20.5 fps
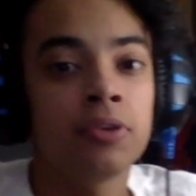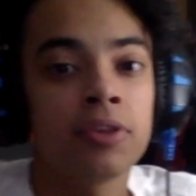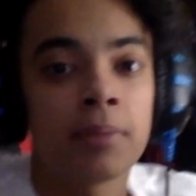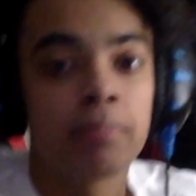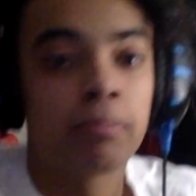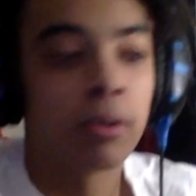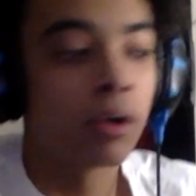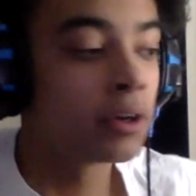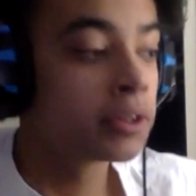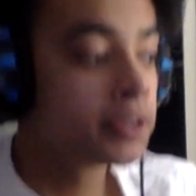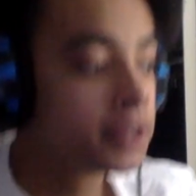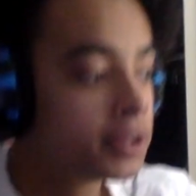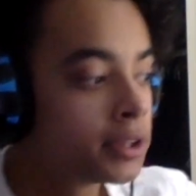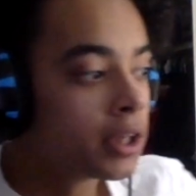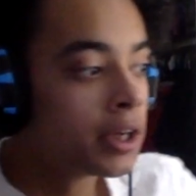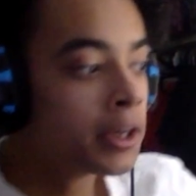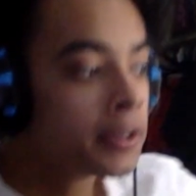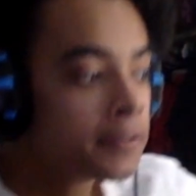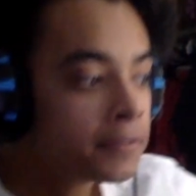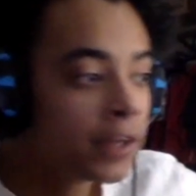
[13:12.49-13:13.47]
The Perks
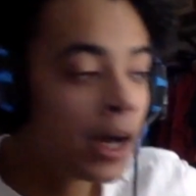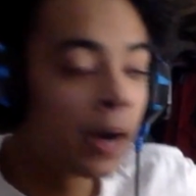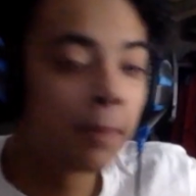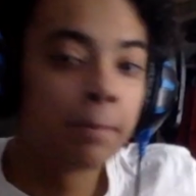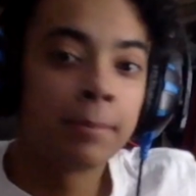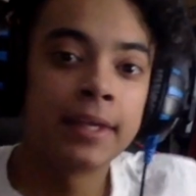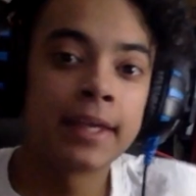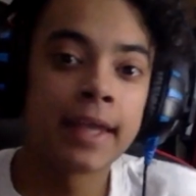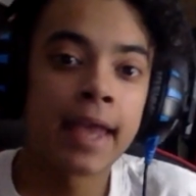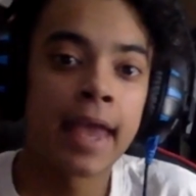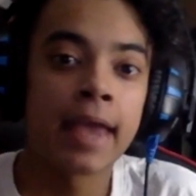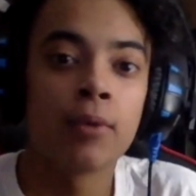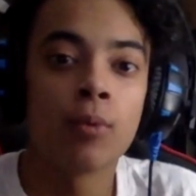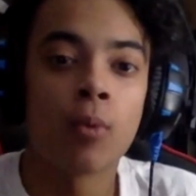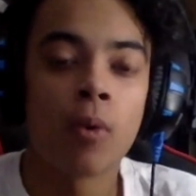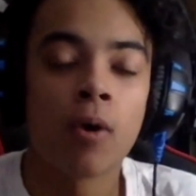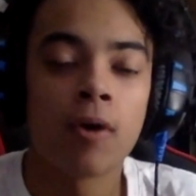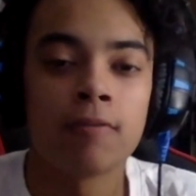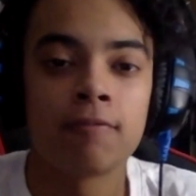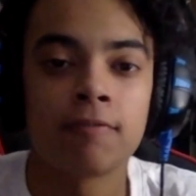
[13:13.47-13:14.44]
of Not Being a
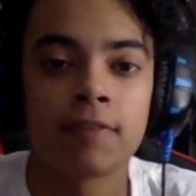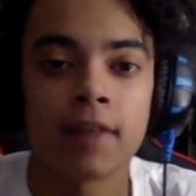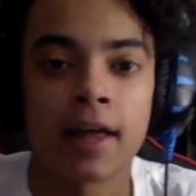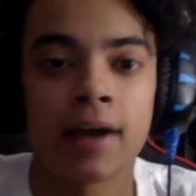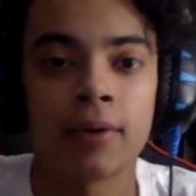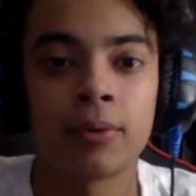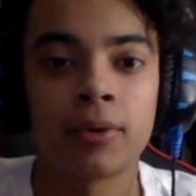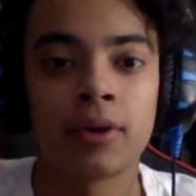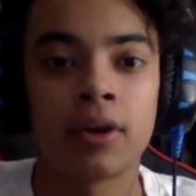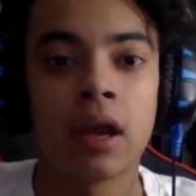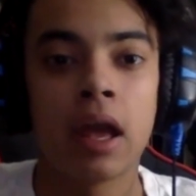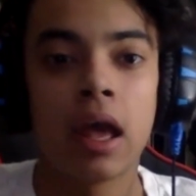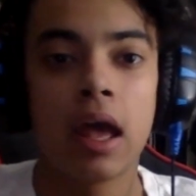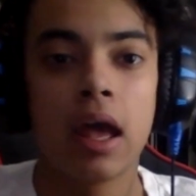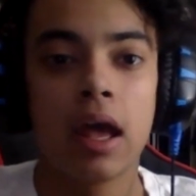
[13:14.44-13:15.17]
Wallflower.